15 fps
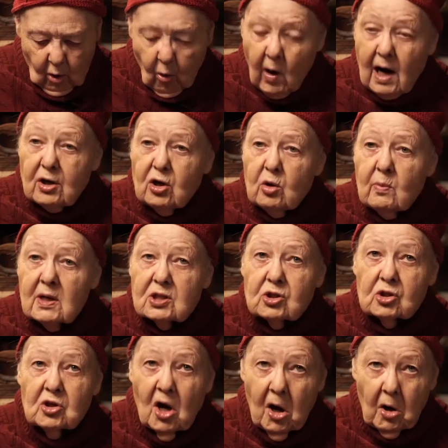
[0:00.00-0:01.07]
What you must
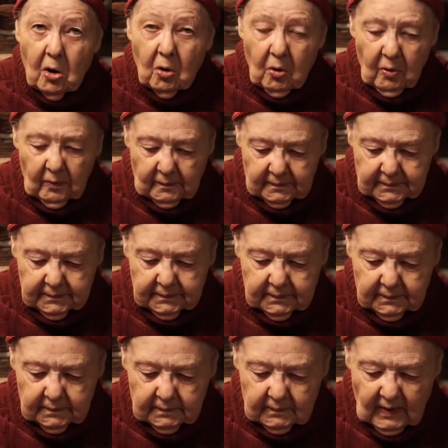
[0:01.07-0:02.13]
know
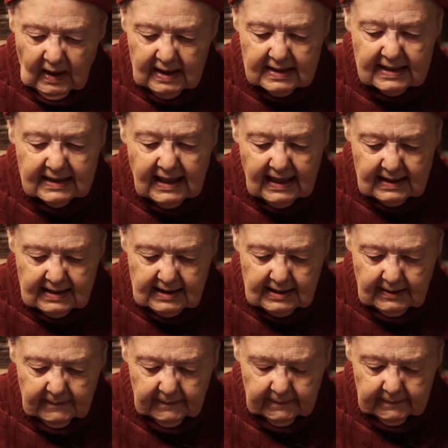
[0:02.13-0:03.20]
is this